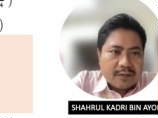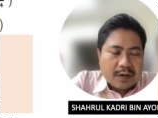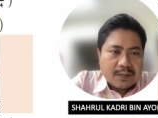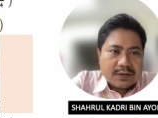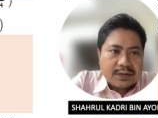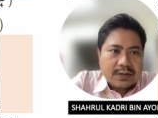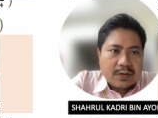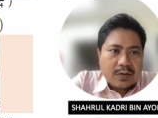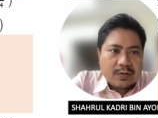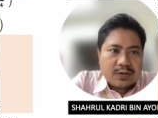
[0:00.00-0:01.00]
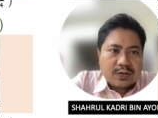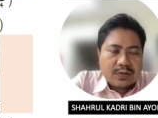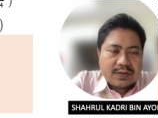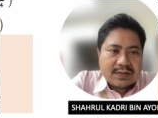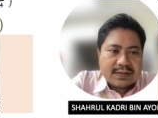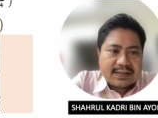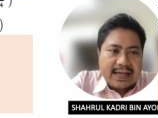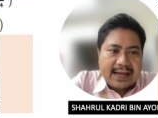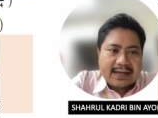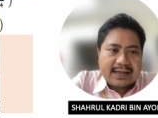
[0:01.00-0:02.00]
from 0 to z,